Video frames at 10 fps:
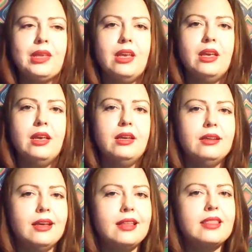And
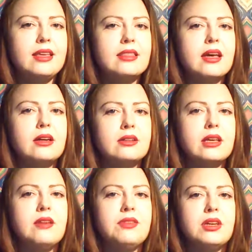I think that'll
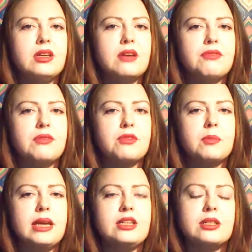give you enough
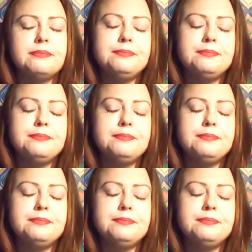information.